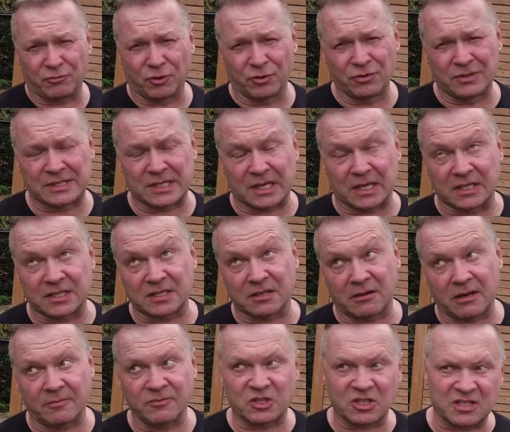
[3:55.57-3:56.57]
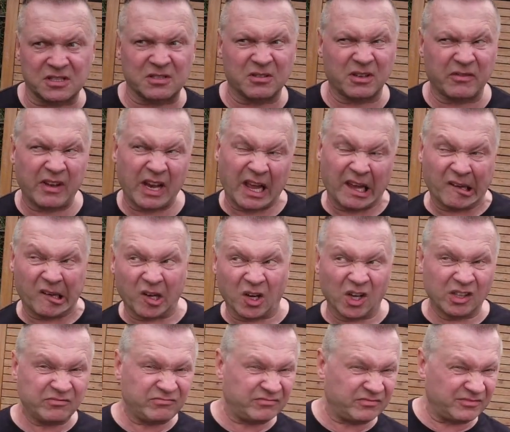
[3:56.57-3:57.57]
roots are, so I'm just sort of like
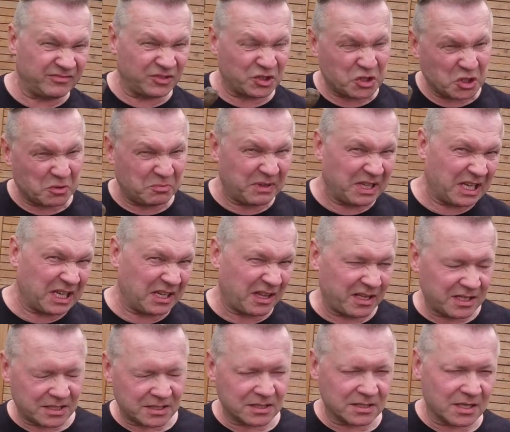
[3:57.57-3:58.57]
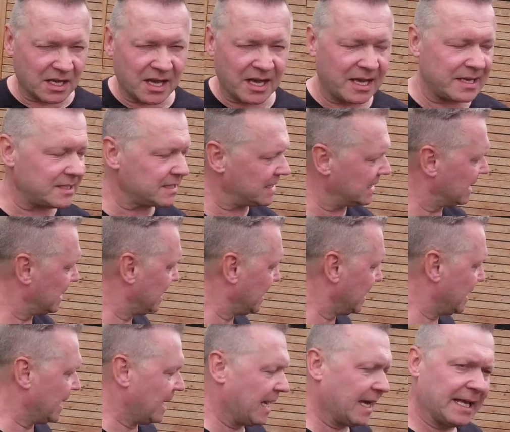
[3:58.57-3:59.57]
going, should be this size.
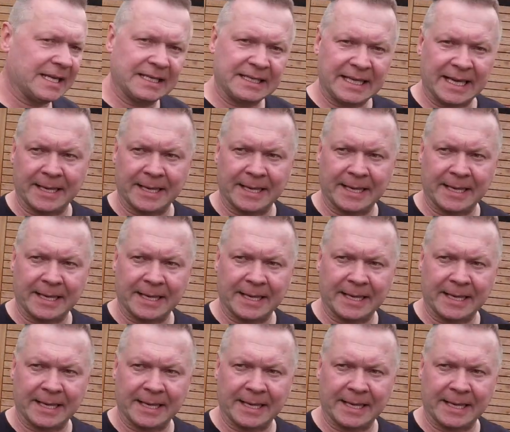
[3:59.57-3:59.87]
And